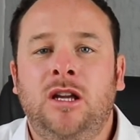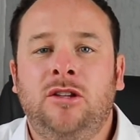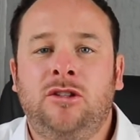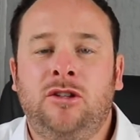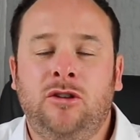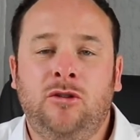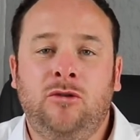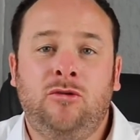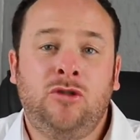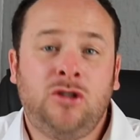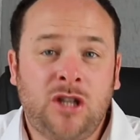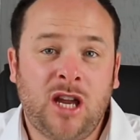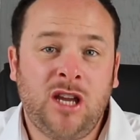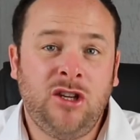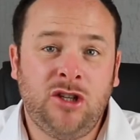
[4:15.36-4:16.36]
to
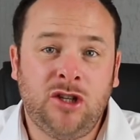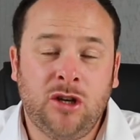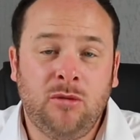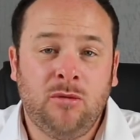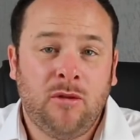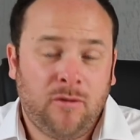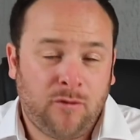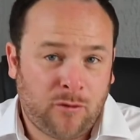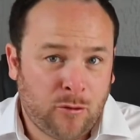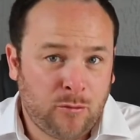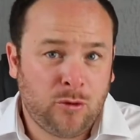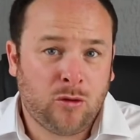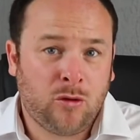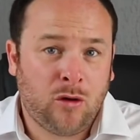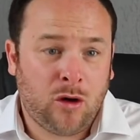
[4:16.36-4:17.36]
change you from
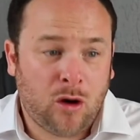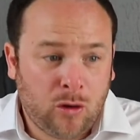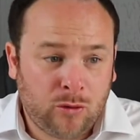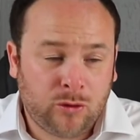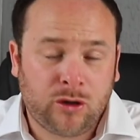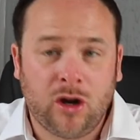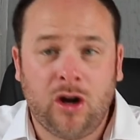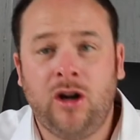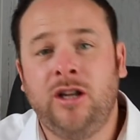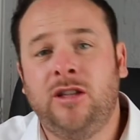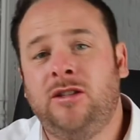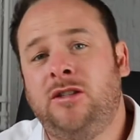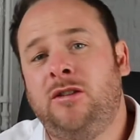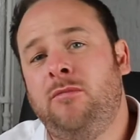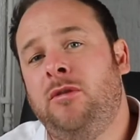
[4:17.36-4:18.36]
your old car
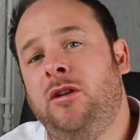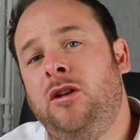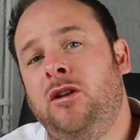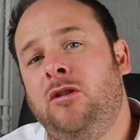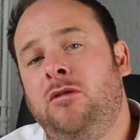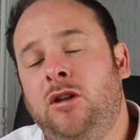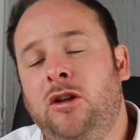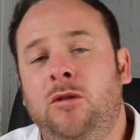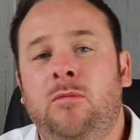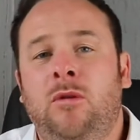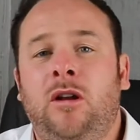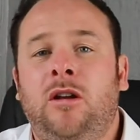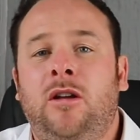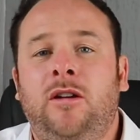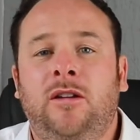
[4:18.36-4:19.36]
into something new that you
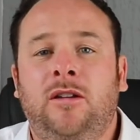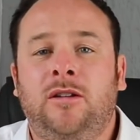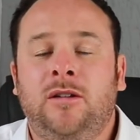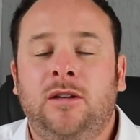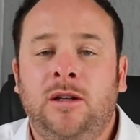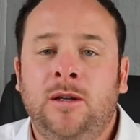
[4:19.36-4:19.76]
might like.